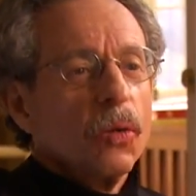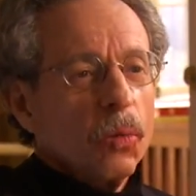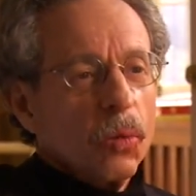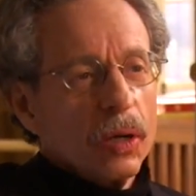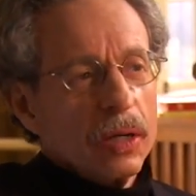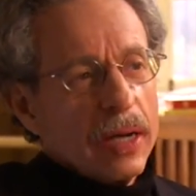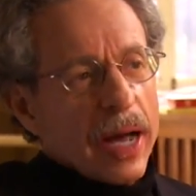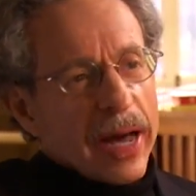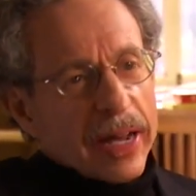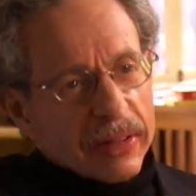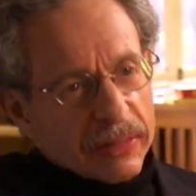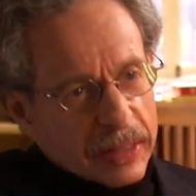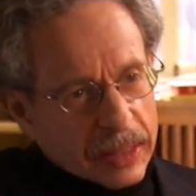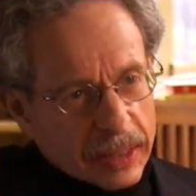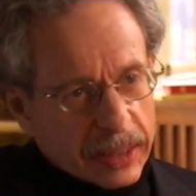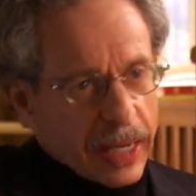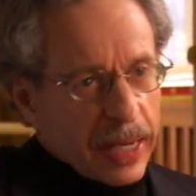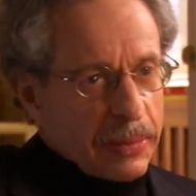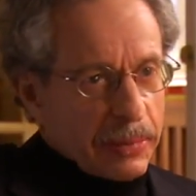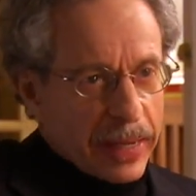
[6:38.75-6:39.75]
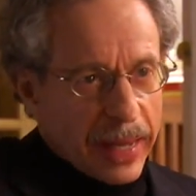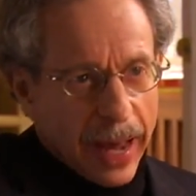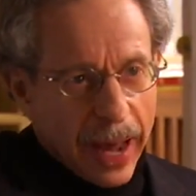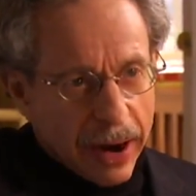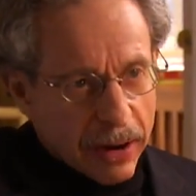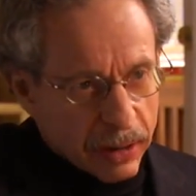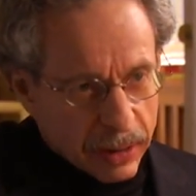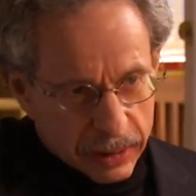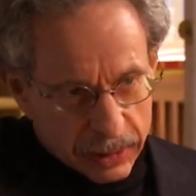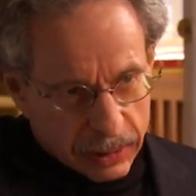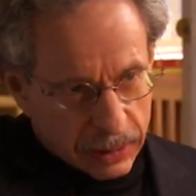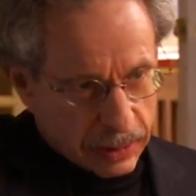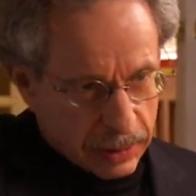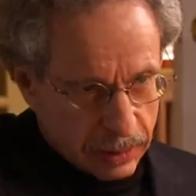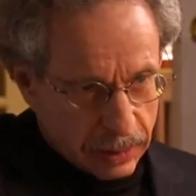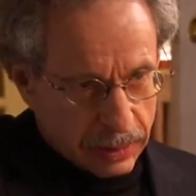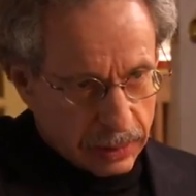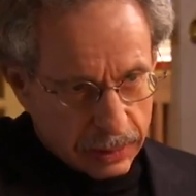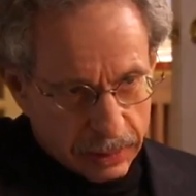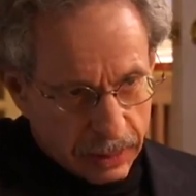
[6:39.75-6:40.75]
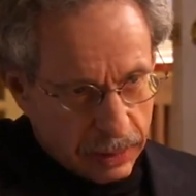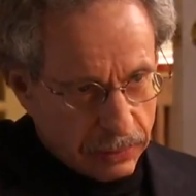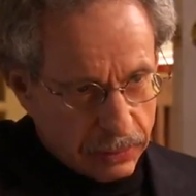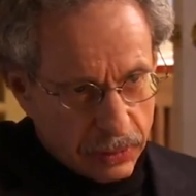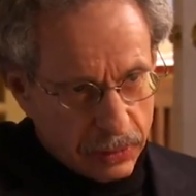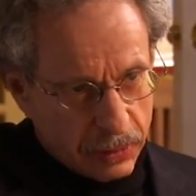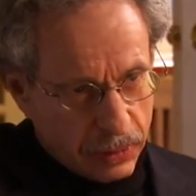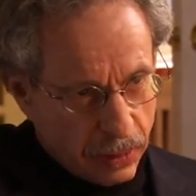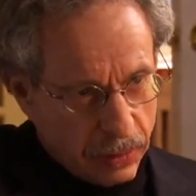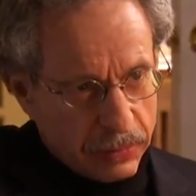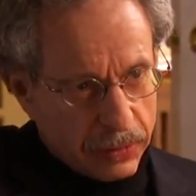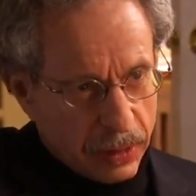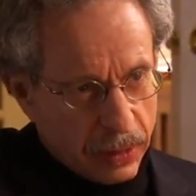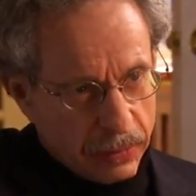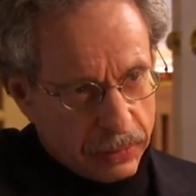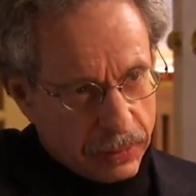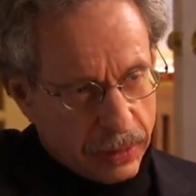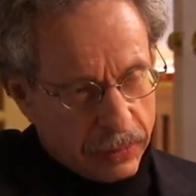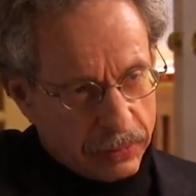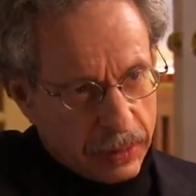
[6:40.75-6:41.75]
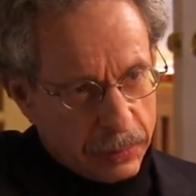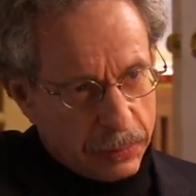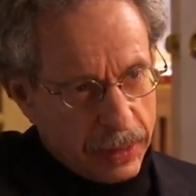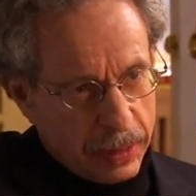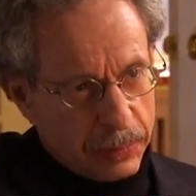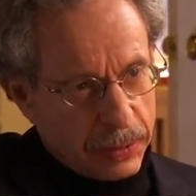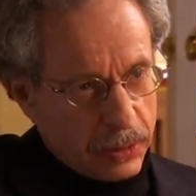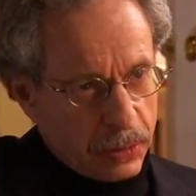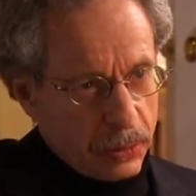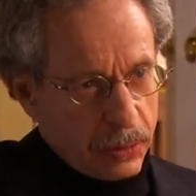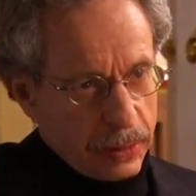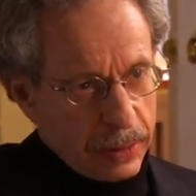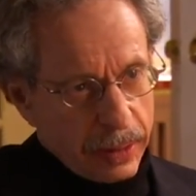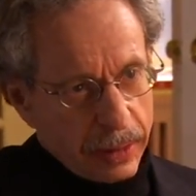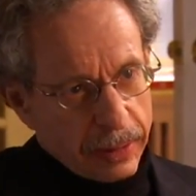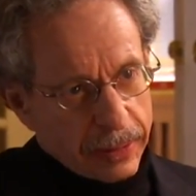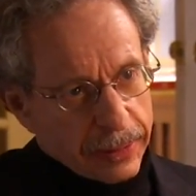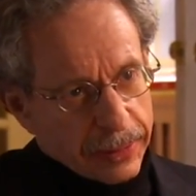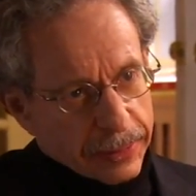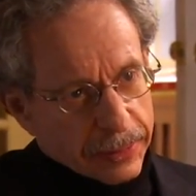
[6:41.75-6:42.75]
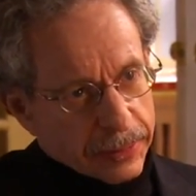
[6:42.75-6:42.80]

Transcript: were not of the same character of the people who were there. Right.